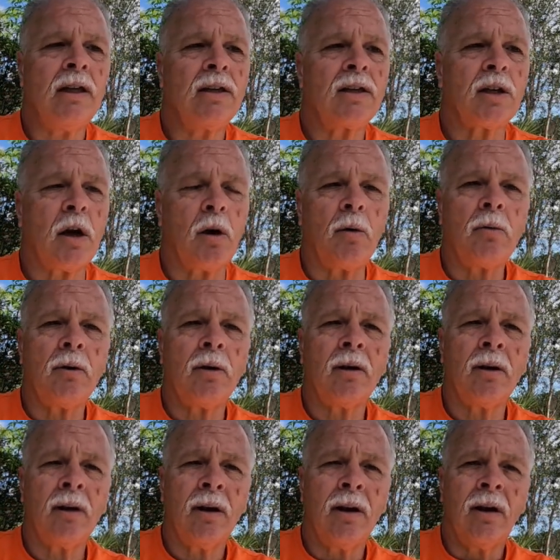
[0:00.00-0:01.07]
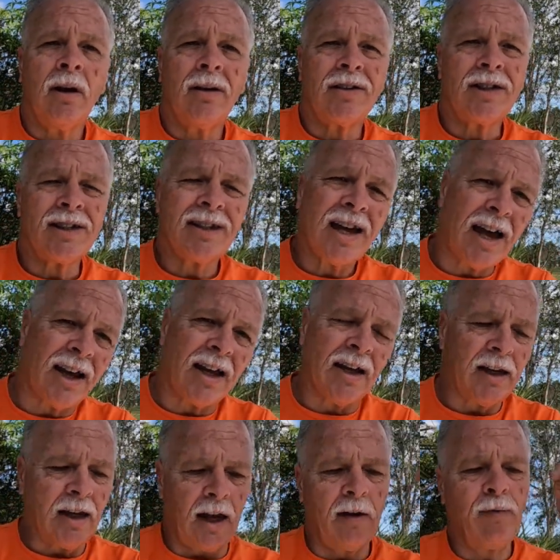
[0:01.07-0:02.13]
So just kind
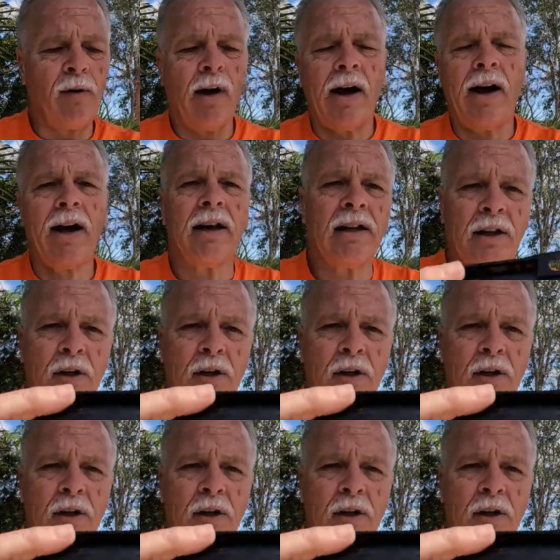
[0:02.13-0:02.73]
of F Y I, a